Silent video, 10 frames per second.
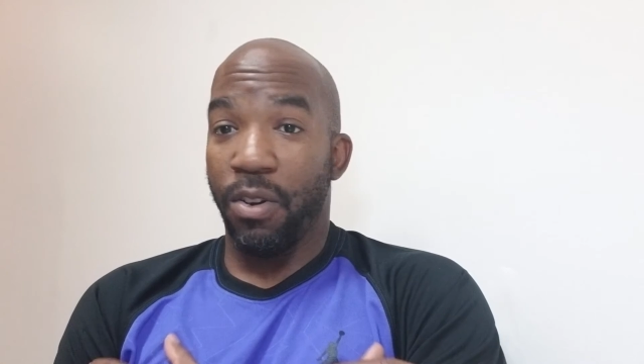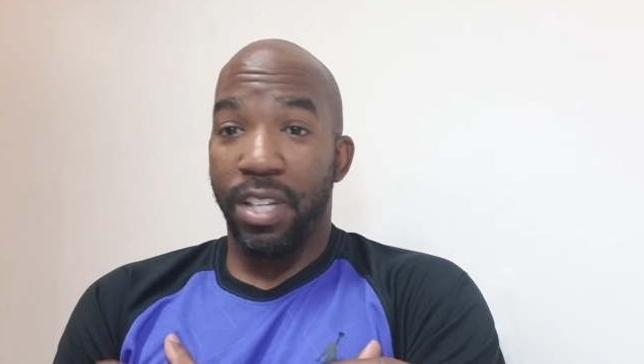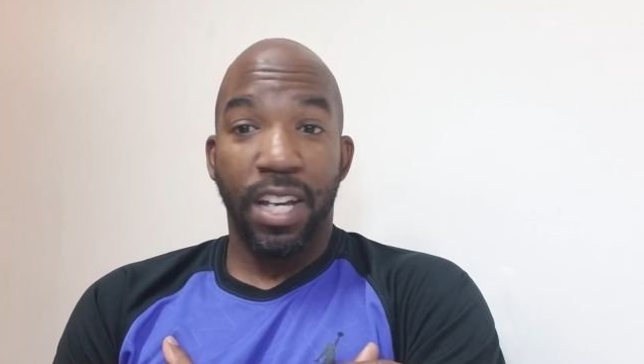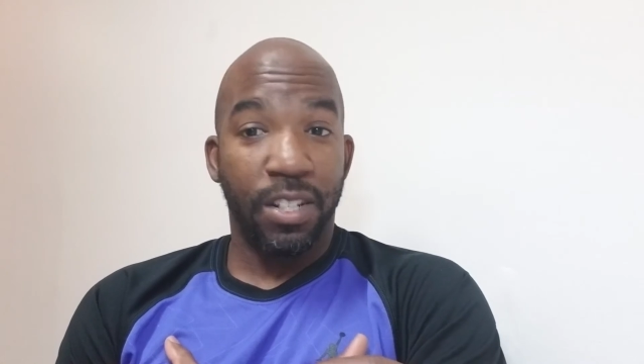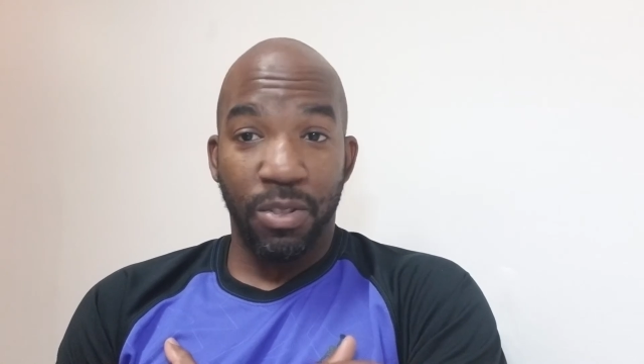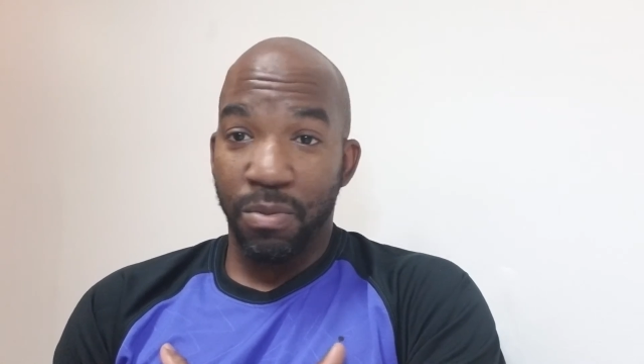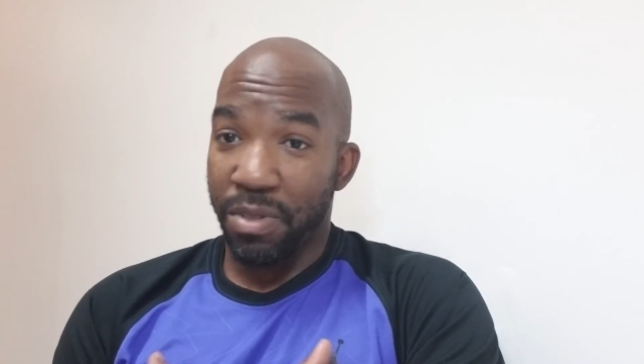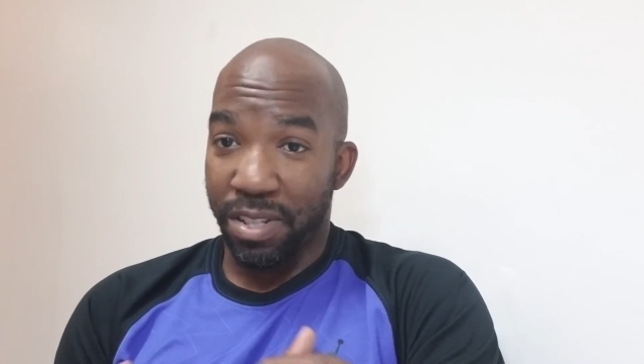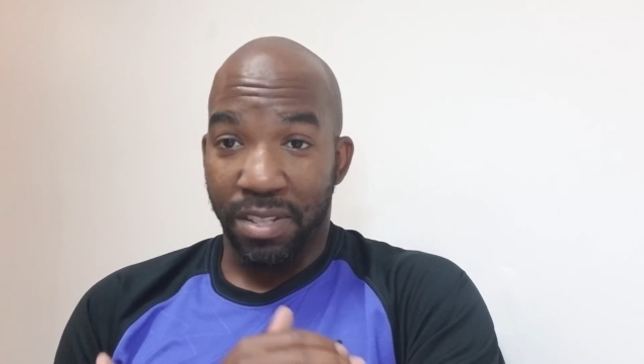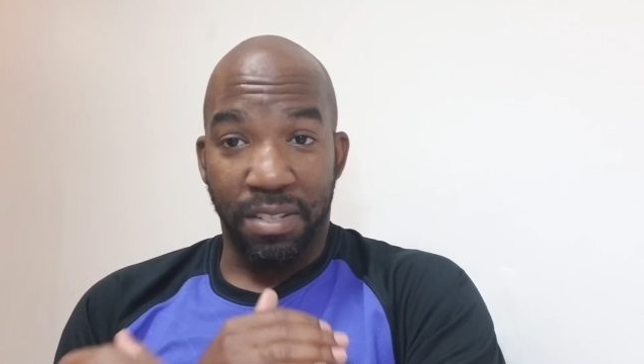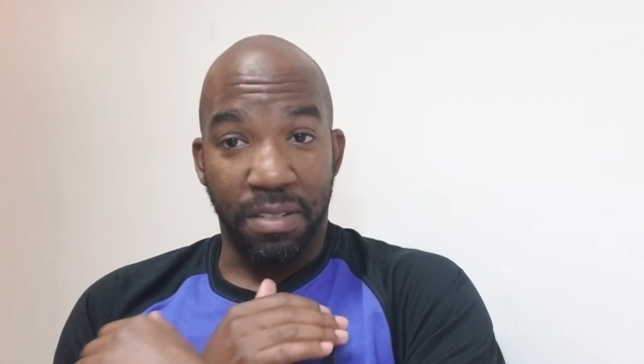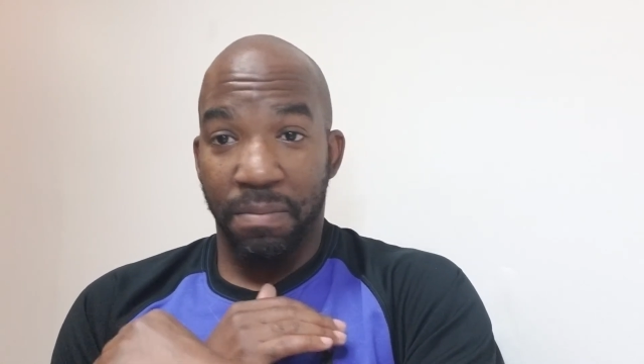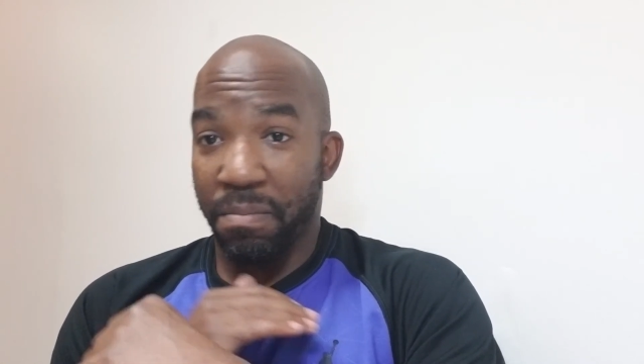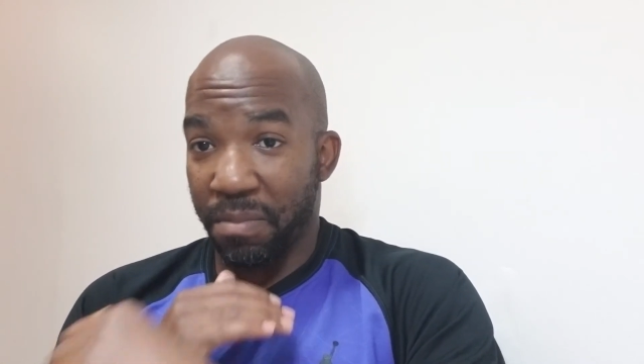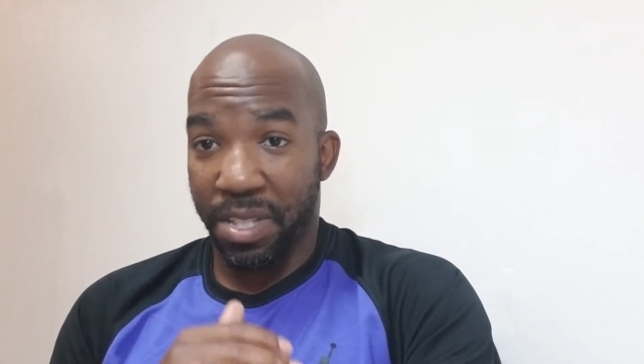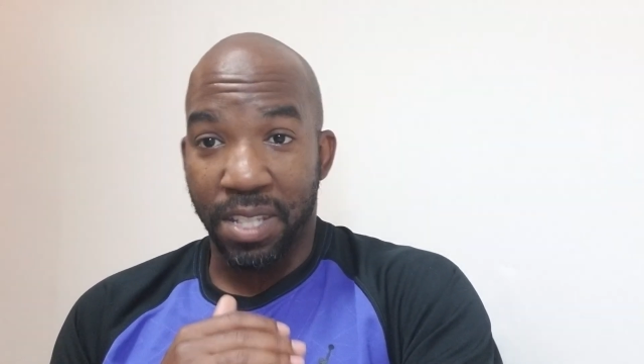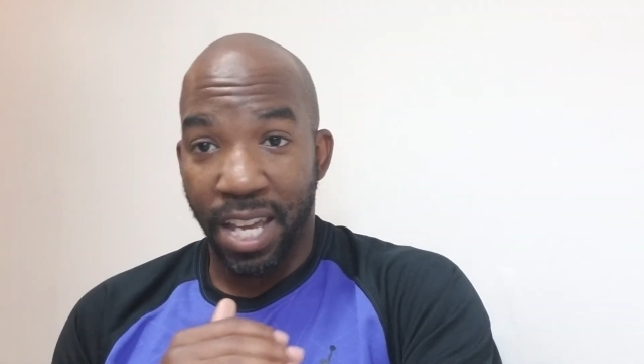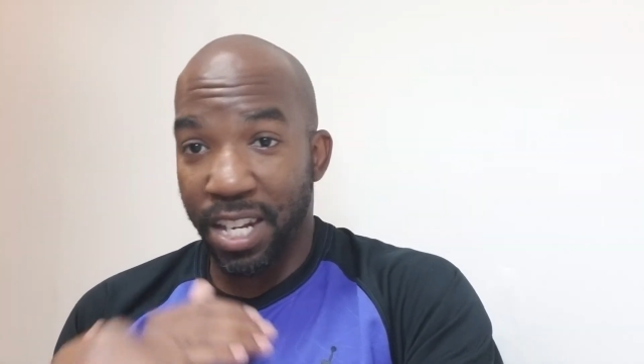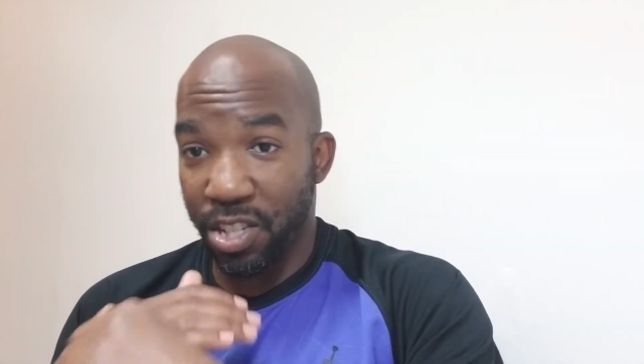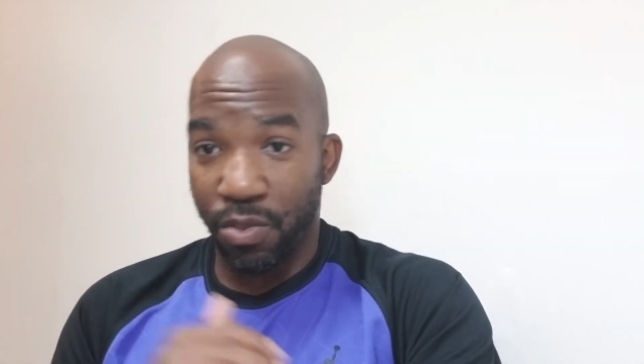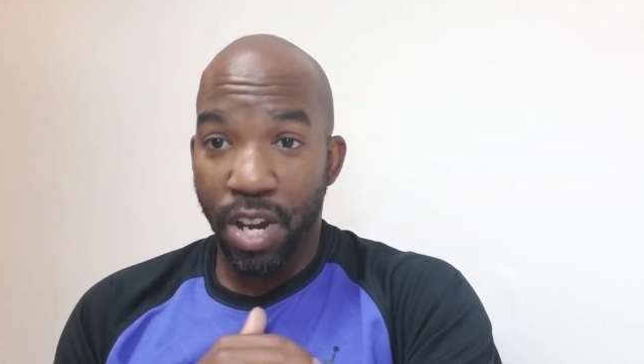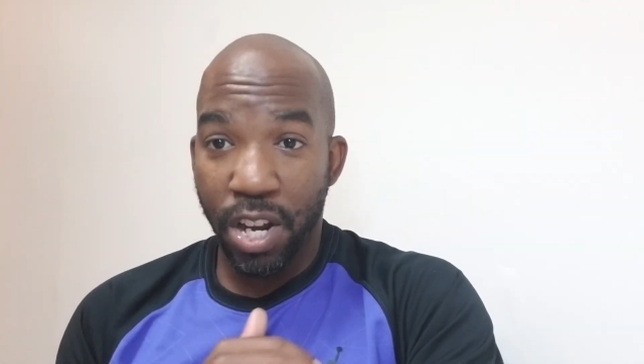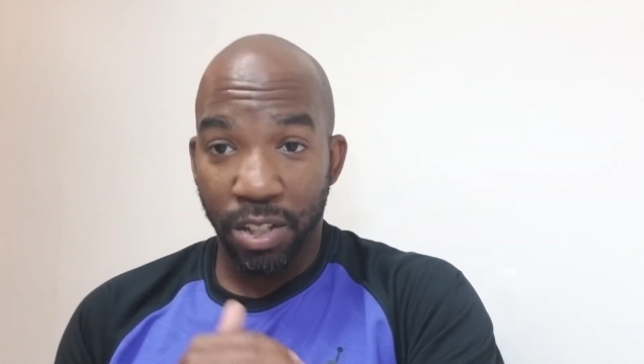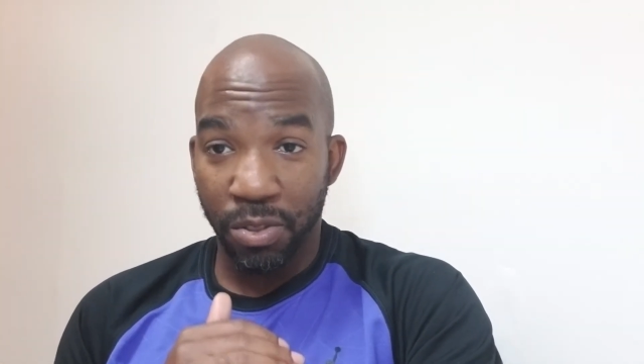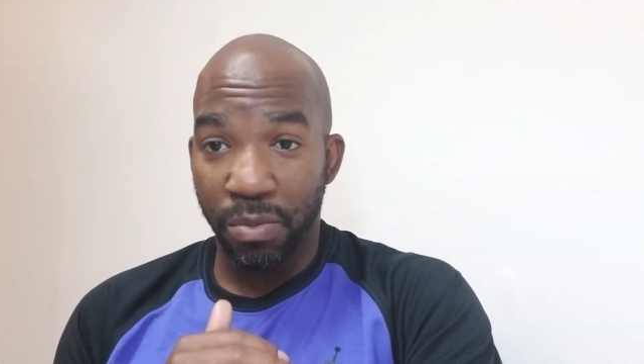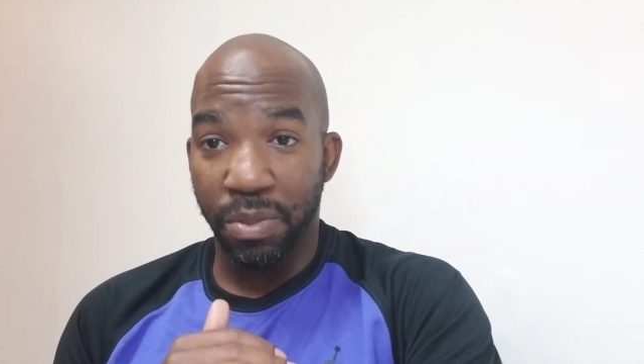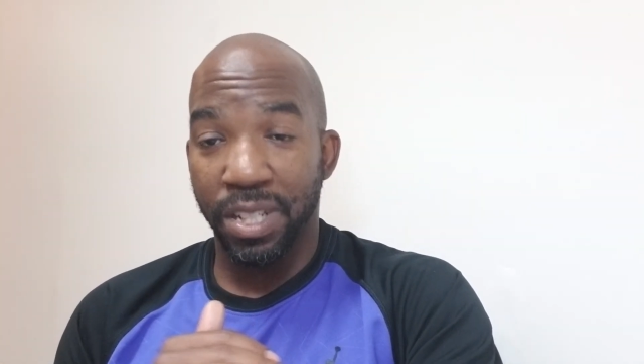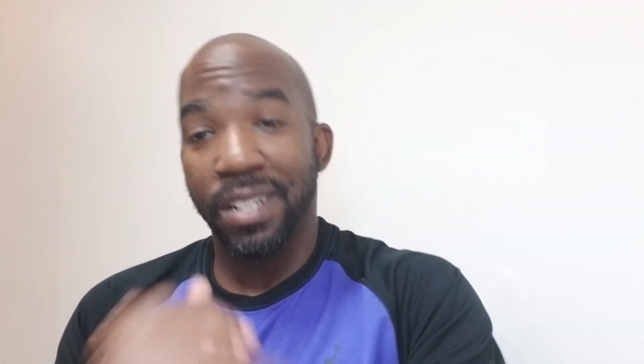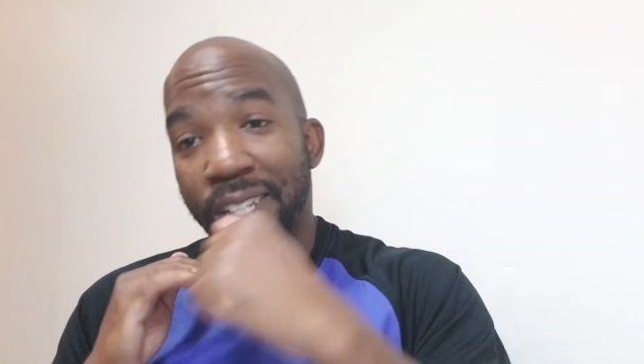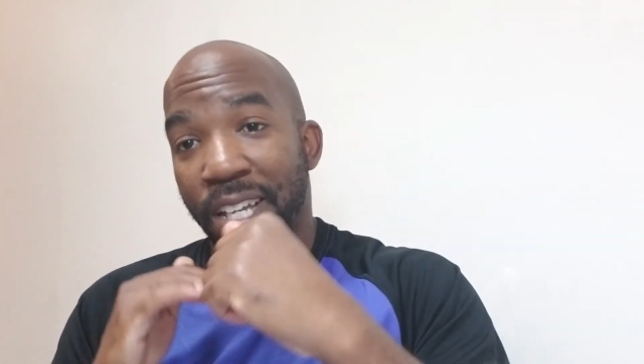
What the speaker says: he had to do was just stand his ground a little bit,